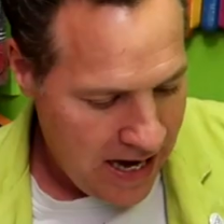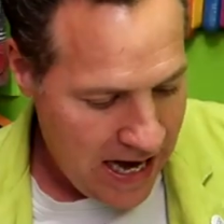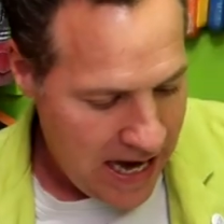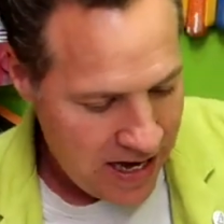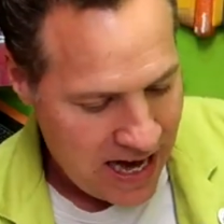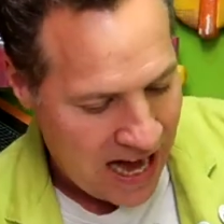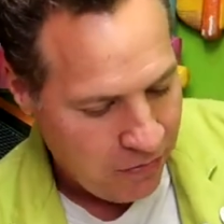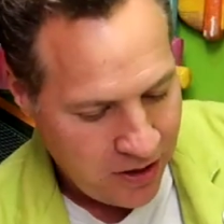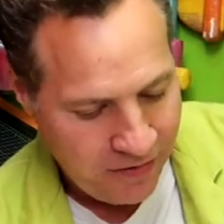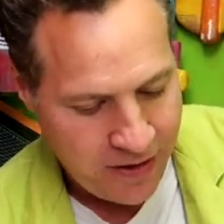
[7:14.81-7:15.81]
And I
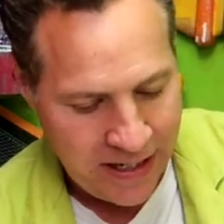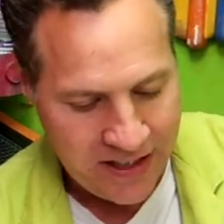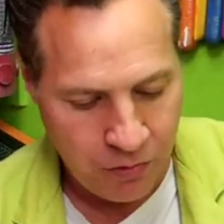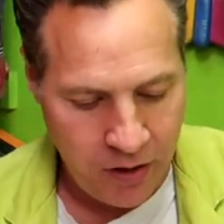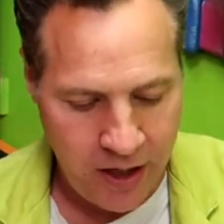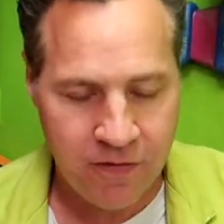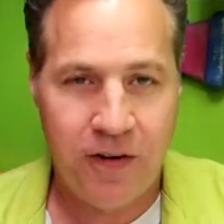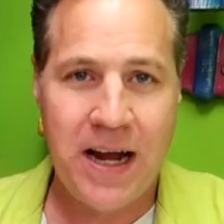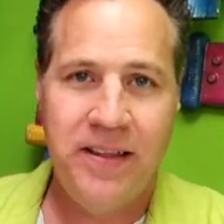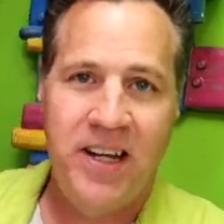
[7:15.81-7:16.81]
will leave a link to where you can
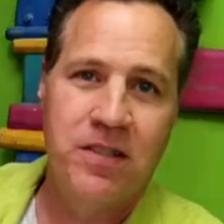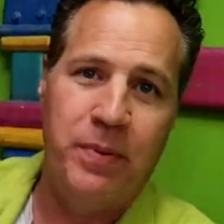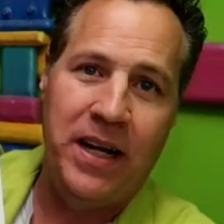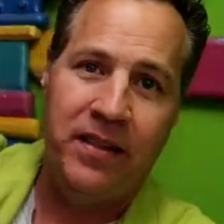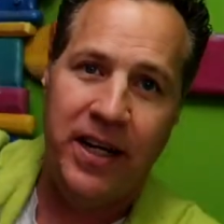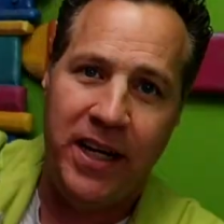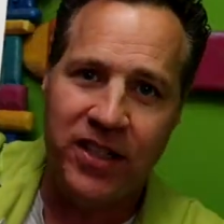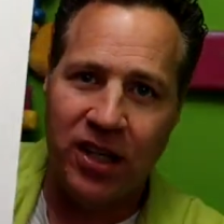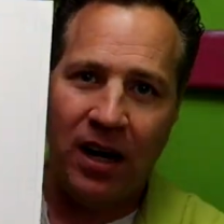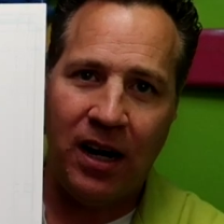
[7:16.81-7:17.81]
find these, but
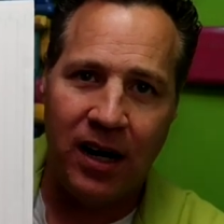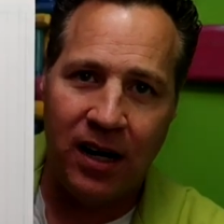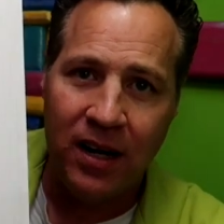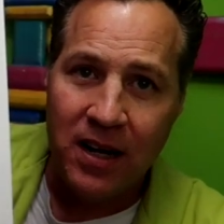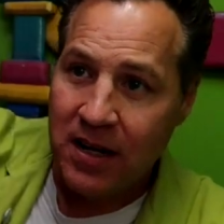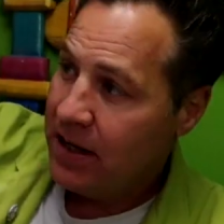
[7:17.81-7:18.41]
these are,